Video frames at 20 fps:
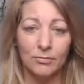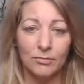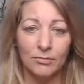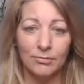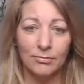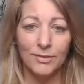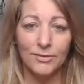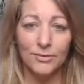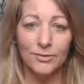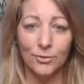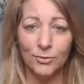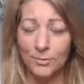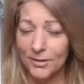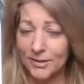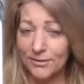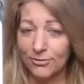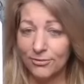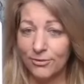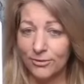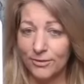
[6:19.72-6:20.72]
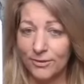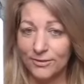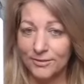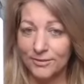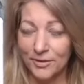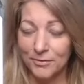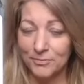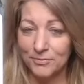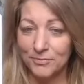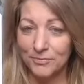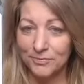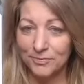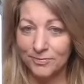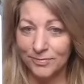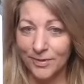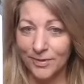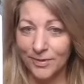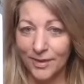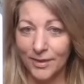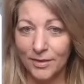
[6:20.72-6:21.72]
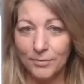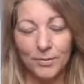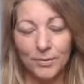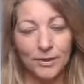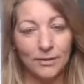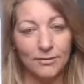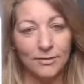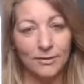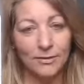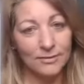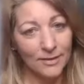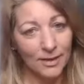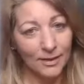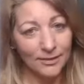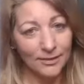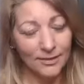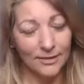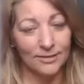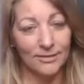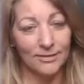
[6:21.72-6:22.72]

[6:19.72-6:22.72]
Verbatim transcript: it's going to be different this time because it's not that